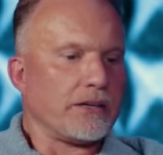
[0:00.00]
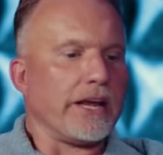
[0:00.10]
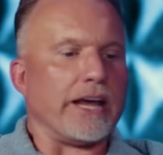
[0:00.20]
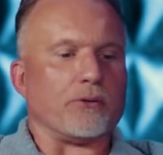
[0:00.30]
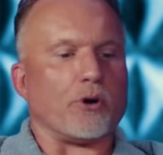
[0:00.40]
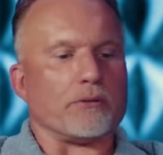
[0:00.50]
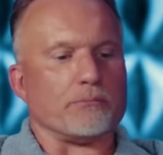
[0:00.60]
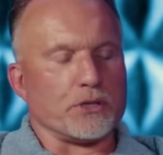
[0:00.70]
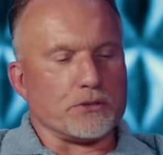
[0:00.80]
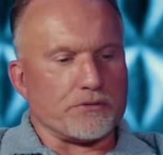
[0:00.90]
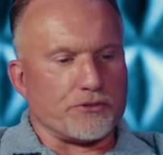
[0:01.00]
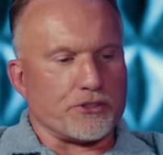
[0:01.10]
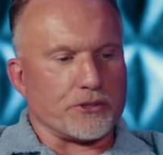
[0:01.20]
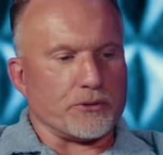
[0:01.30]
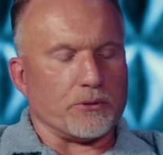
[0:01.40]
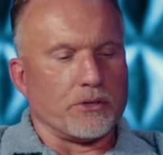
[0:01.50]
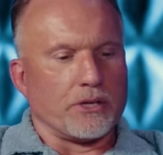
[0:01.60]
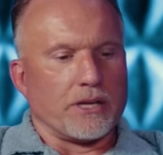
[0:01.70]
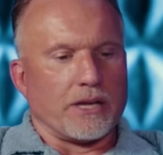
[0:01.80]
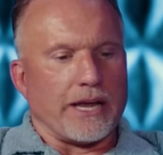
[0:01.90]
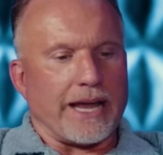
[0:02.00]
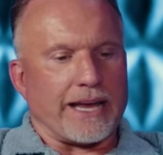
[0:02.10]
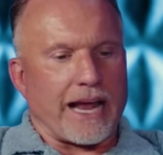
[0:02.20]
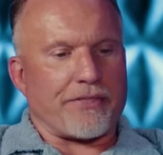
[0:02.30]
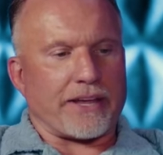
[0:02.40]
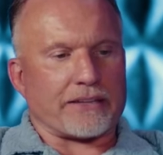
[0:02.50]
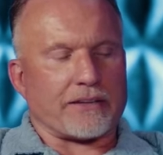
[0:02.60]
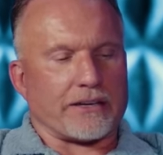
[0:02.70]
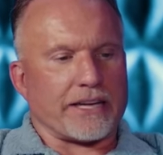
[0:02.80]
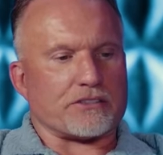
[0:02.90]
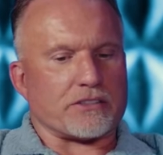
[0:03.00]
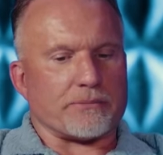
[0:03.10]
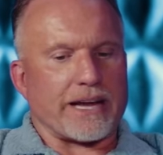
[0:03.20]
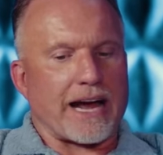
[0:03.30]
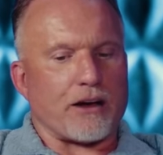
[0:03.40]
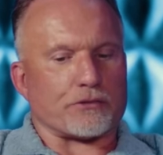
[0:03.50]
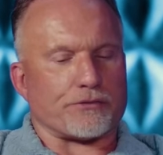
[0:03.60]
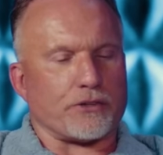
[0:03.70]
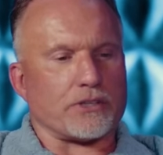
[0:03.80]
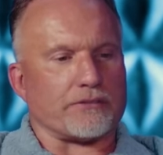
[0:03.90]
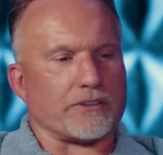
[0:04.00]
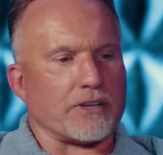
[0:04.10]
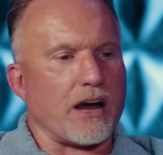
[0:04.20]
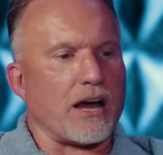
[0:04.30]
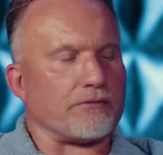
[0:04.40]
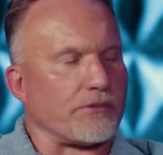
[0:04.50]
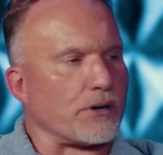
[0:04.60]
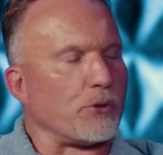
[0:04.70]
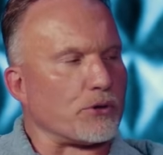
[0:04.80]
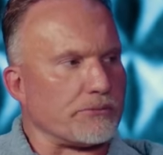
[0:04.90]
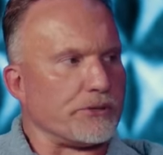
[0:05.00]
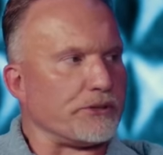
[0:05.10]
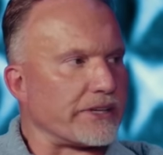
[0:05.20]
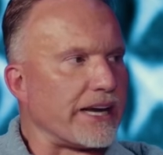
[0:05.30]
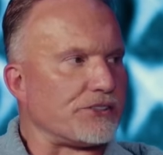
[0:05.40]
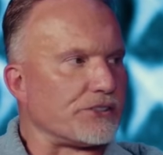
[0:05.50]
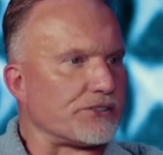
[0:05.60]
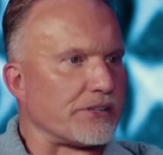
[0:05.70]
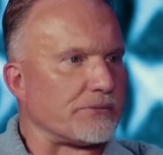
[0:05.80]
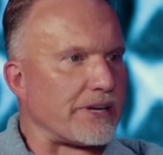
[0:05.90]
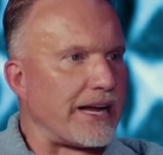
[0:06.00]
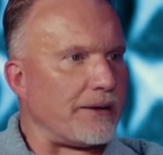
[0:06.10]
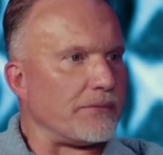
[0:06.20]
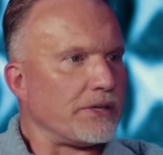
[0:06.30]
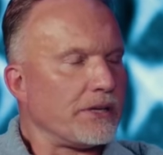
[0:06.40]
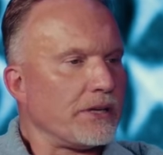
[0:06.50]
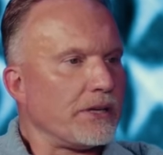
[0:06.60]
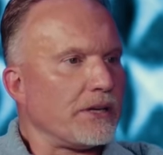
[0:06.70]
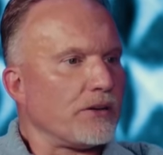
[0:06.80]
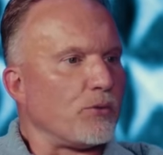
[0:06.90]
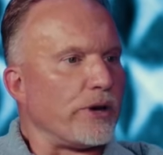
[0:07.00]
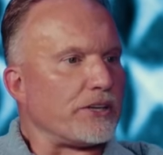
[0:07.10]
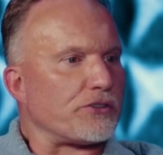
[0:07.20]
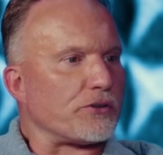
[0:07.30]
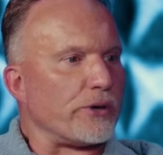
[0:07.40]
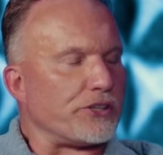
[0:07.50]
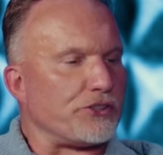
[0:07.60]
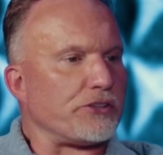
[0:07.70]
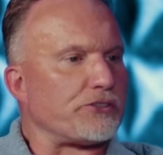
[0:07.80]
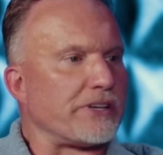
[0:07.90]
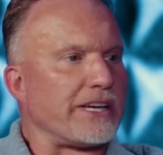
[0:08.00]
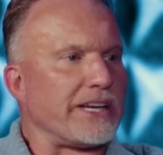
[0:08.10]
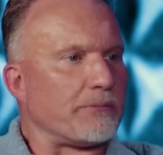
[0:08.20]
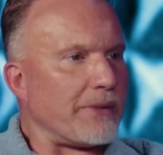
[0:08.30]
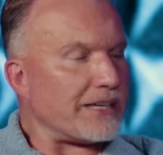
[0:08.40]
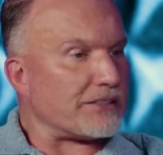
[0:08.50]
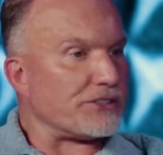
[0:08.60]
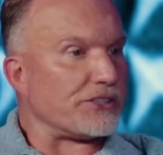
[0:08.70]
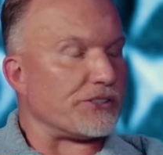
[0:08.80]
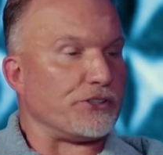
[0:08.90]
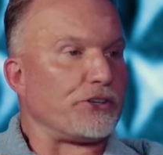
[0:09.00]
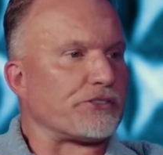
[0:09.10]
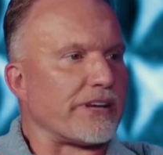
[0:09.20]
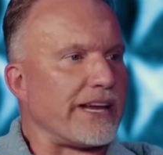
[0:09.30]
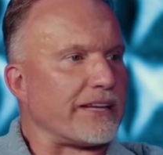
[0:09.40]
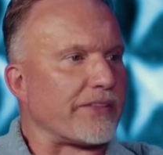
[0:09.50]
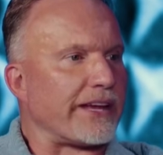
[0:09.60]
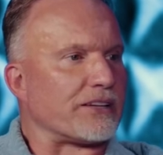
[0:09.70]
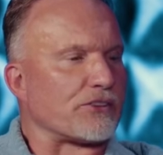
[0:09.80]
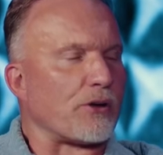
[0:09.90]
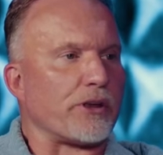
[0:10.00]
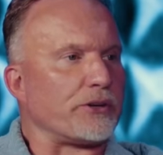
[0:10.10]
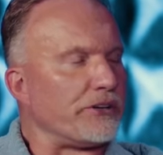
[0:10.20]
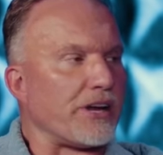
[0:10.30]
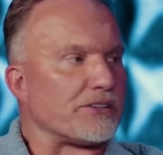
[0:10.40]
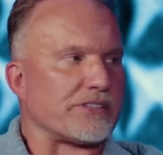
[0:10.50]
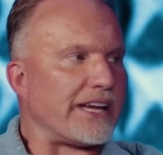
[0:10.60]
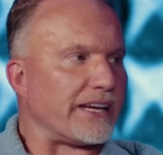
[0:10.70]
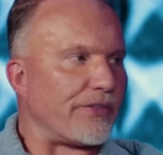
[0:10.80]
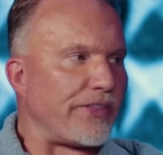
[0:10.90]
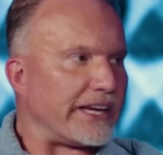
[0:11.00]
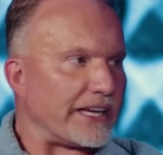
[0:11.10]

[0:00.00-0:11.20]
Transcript: and what moves you. And I think there needs to be a house full of nonverbal communication. Yeah, sometime. absolutely which which you're sending messages and you're saying things although you're not saying a thing.